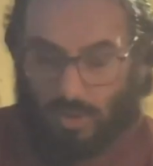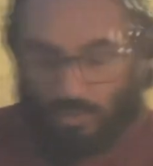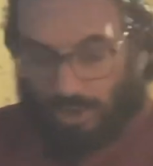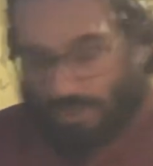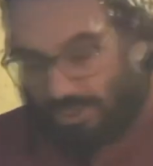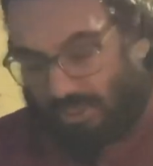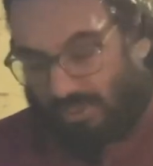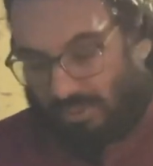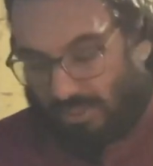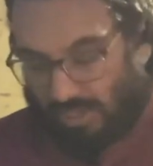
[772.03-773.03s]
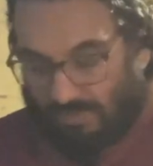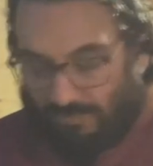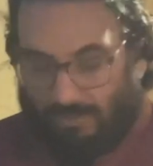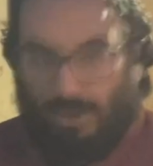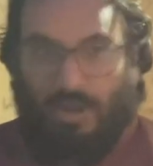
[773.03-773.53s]
We're gonna shake this again
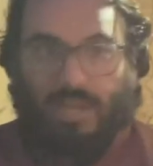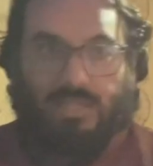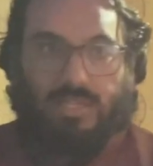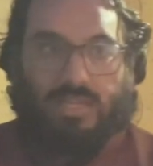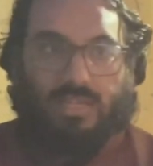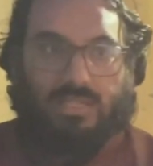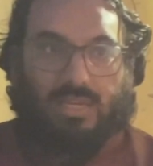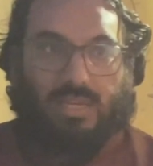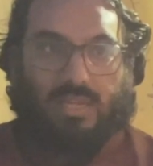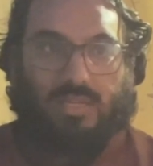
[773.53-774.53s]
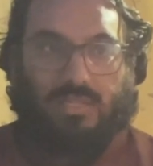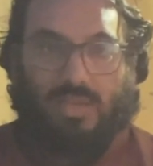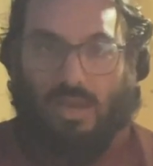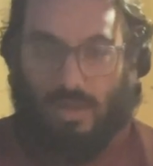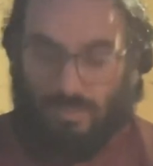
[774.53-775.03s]
for about 8 to 10 seconds,
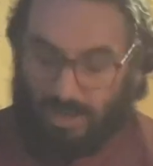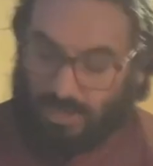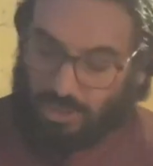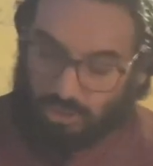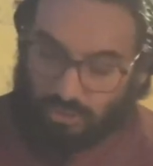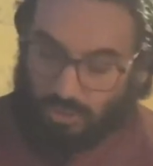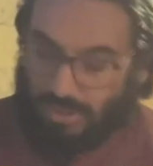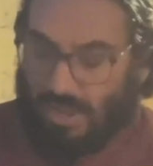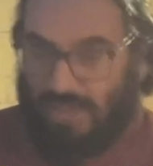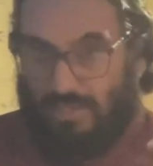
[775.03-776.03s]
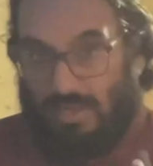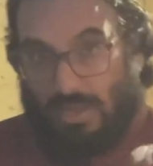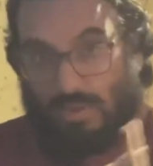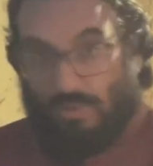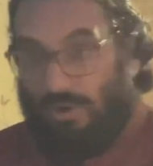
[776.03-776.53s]
making sure that
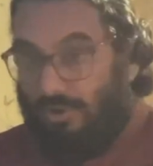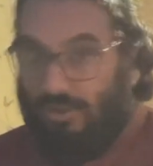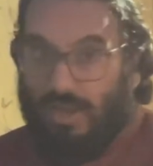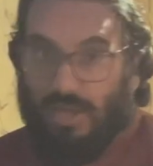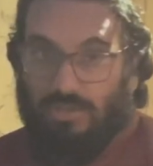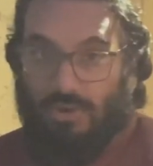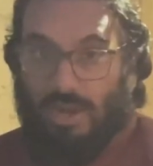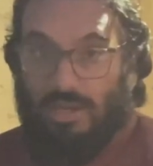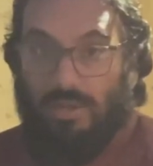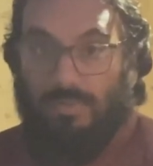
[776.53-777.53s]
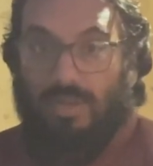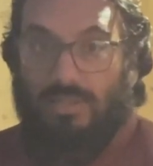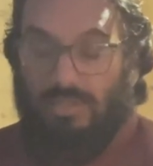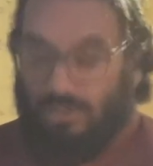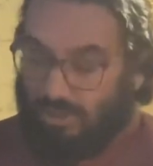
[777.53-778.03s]
we're hearing the ice cracking up
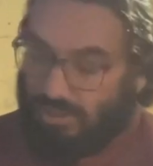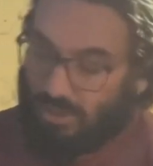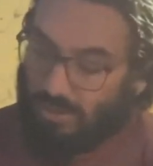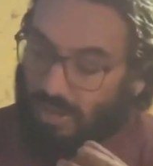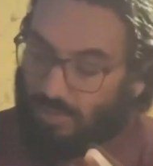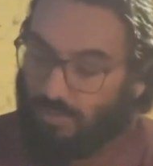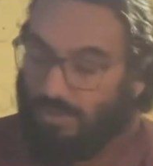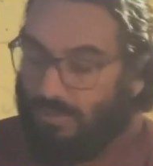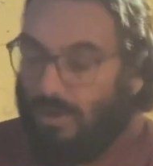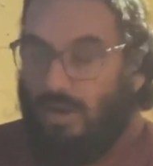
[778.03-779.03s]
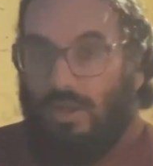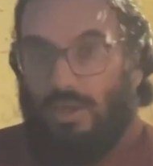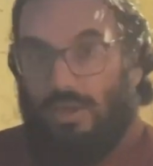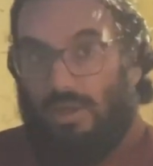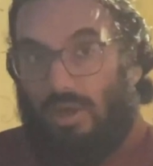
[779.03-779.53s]
against each other, and we're
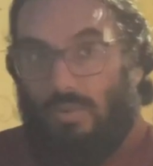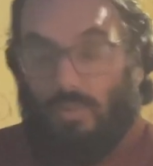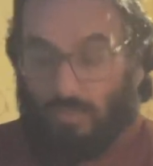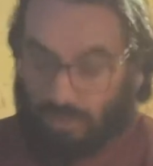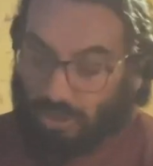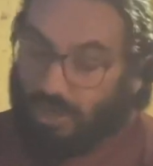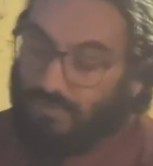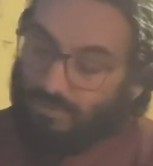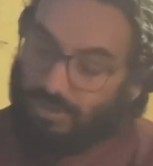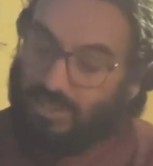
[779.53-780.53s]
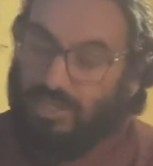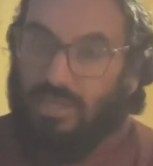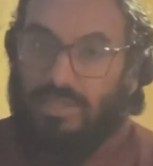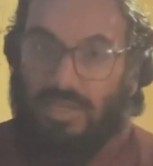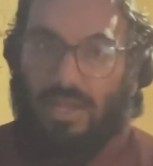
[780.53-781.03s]
looking for the
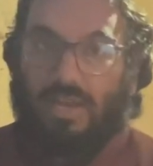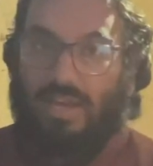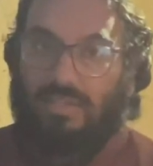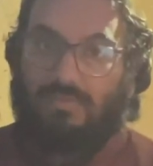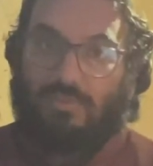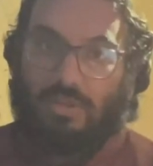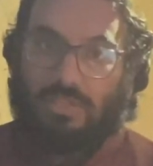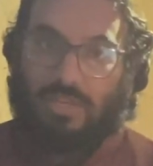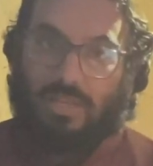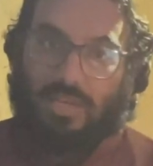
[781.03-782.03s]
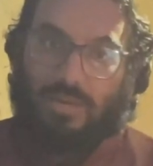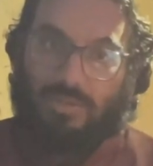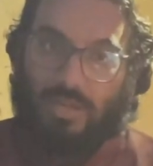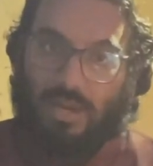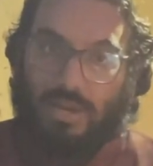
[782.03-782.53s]
tin to get nice and frosty on the
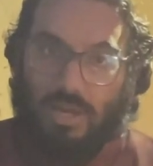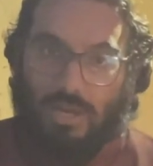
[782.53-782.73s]
outside.